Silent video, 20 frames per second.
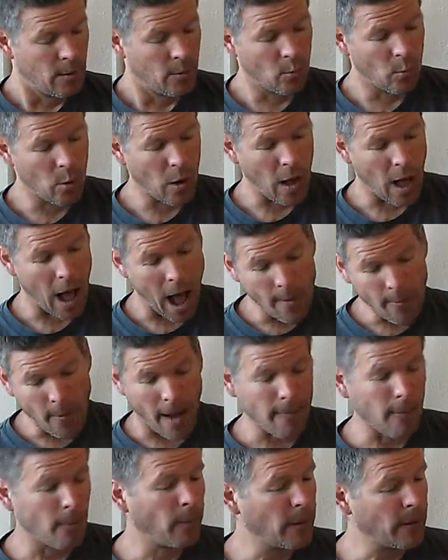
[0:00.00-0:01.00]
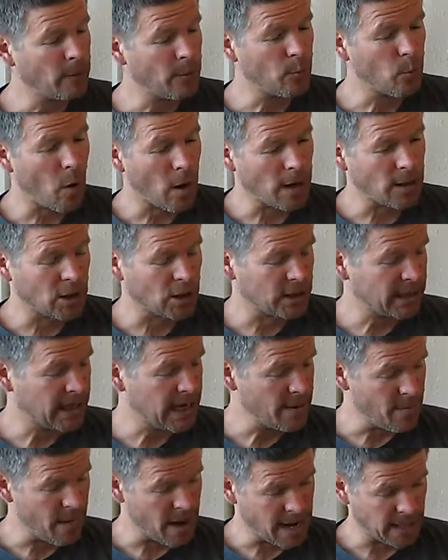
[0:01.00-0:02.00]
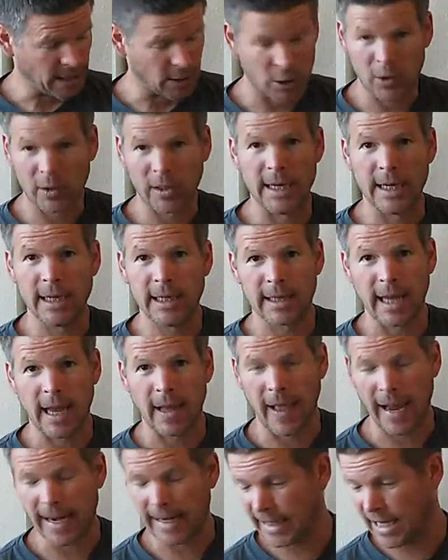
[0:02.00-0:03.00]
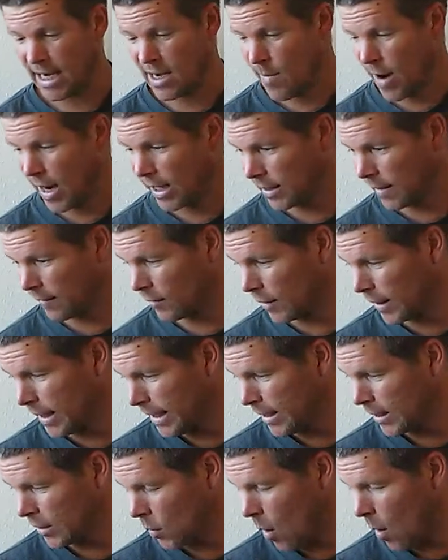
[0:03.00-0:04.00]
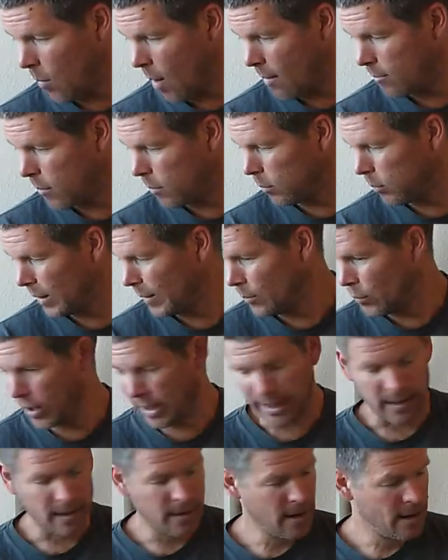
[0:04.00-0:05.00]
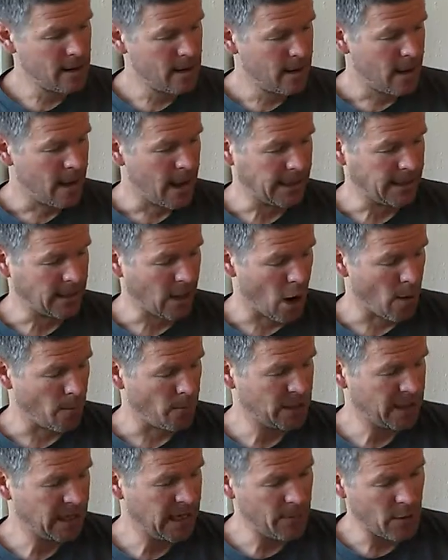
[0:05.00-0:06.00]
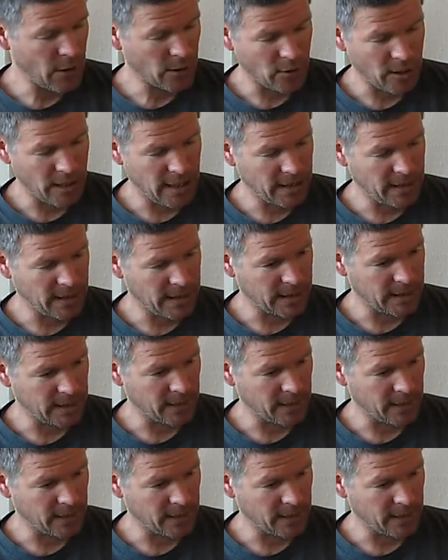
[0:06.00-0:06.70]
probably would want to just keep mine extra clean because I like to keep my stuff clean. So I'll probably bring a tarp to keep underneath it